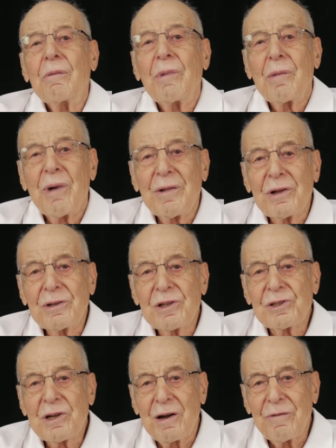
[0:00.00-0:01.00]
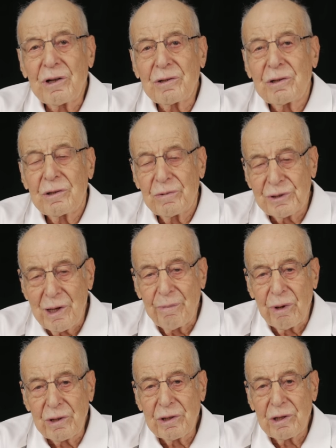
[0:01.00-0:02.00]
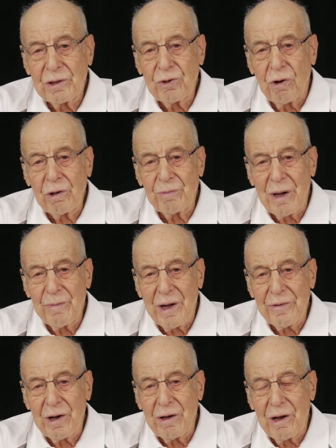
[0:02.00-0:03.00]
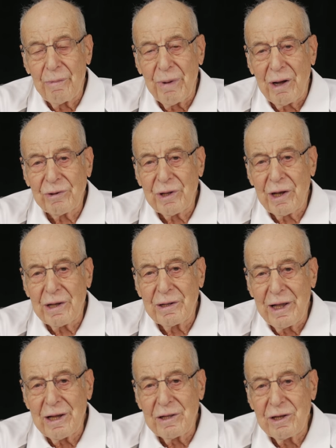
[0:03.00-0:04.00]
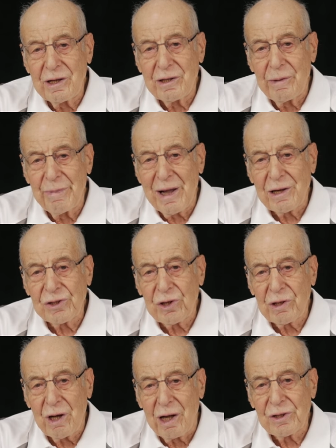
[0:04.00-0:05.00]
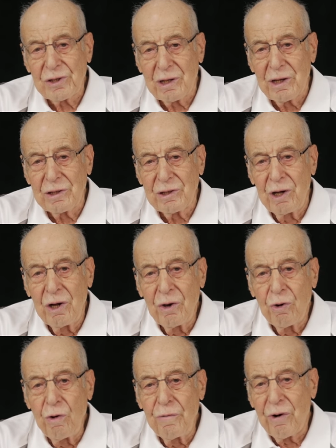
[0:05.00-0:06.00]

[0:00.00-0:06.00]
My mother discovered, somebody told my mother about a lady in the Belgian consulate who,